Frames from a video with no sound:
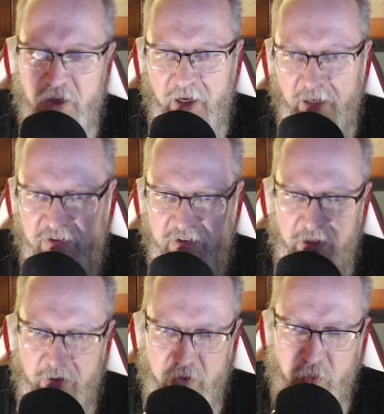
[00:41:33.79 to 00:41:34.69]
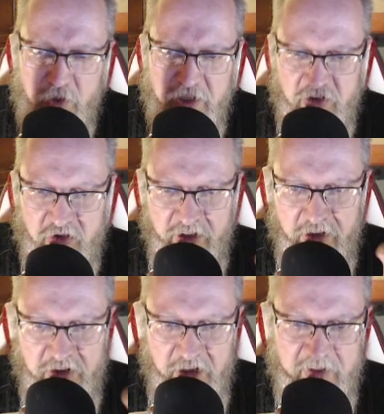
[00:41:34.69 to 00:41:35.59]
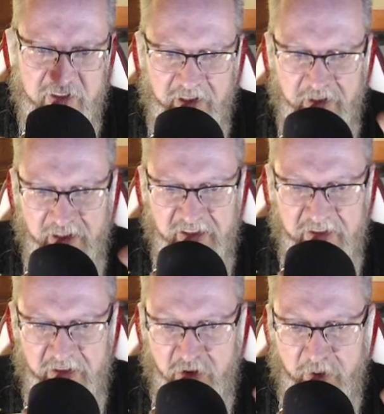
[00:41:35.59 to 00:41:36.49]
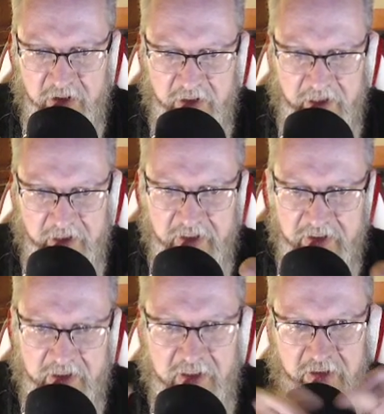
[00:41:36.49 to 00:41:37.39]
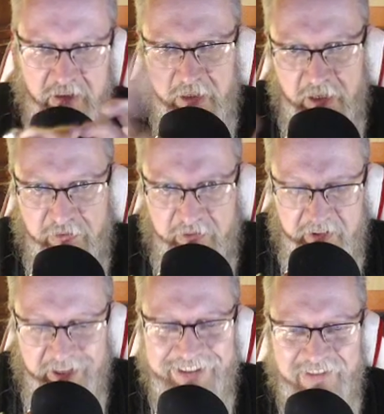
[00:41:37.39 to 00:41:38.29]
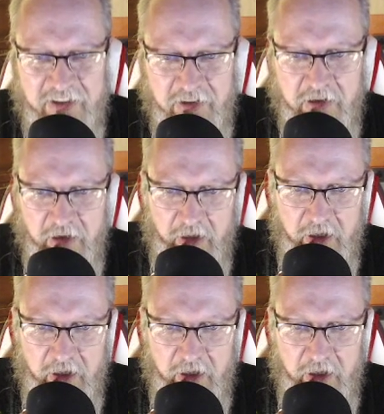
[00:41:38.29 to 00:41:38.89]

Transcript: And so what he's trying to do is, in this situation, this is a kind of theoretical